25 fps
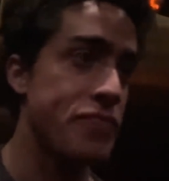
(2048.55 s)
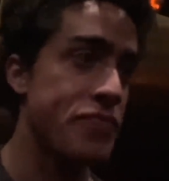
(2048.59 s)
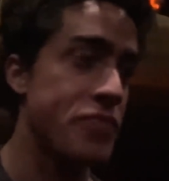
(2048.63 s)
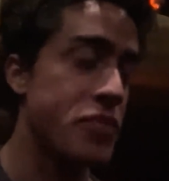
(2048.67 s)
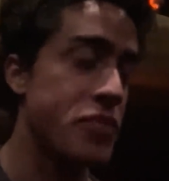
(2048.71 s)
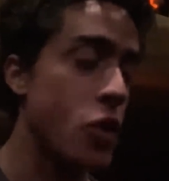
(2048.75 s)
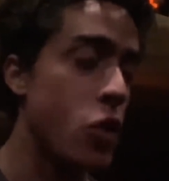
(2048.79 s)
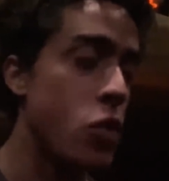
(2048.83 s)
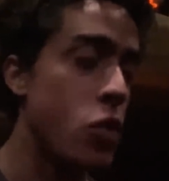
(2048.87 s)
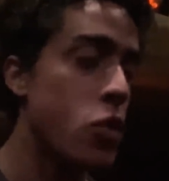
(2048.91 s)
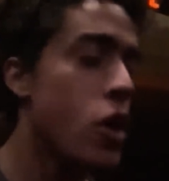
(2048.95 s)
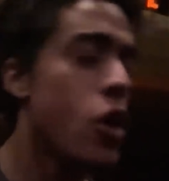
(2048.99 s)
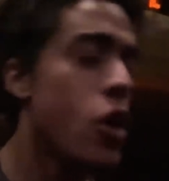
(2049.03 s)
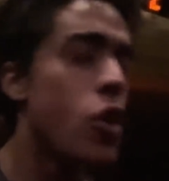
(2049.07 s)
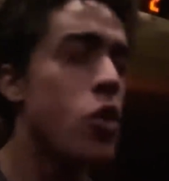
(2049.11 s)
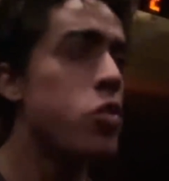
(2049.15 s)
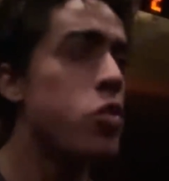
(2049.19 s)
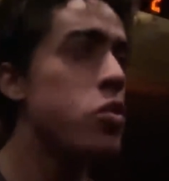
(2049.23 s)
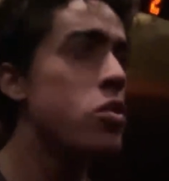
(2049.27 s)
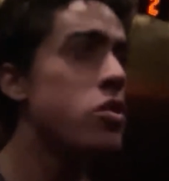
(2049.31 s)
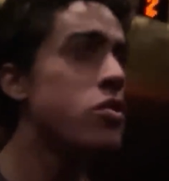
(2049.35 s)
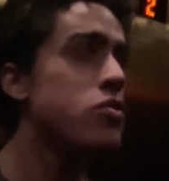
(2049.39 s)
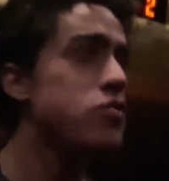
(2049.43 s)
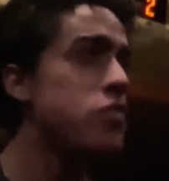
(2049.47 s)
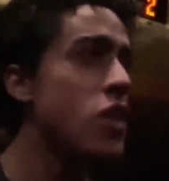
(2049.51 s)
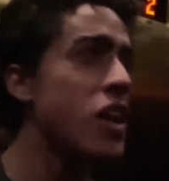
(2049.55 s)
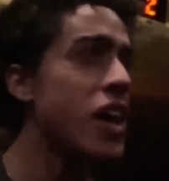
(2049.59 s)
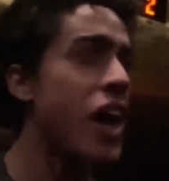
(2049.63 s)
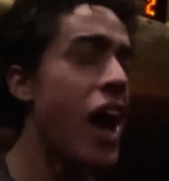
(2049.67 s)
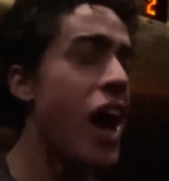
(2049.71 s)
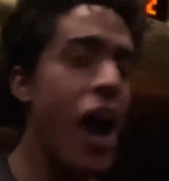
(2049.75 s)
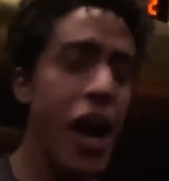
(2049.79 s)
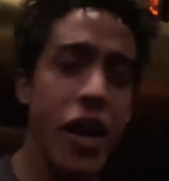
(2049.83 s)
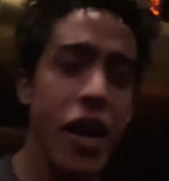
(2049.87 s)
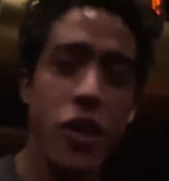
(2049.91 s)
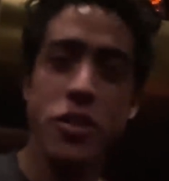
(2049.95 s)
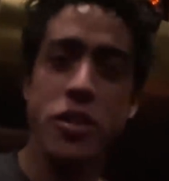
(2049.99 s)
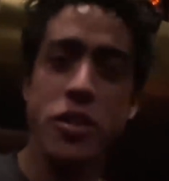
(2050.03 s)
No, who the fuck
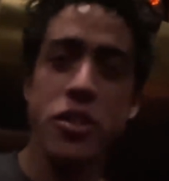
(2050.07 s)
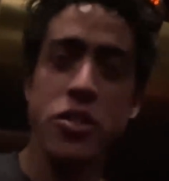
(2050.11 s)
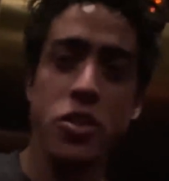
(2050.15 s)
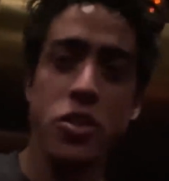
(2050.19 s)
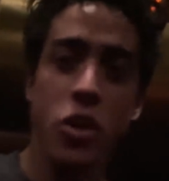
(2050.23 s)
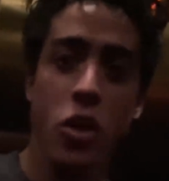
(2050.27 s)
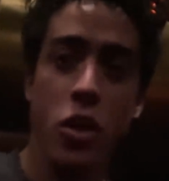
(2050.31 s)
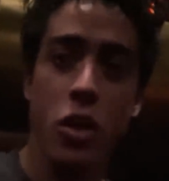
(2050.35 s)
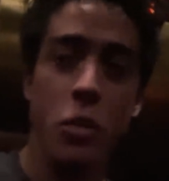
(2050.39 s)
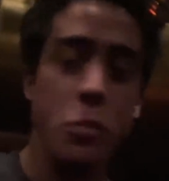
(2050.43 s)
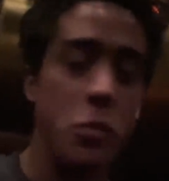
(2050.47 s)
hired this girl,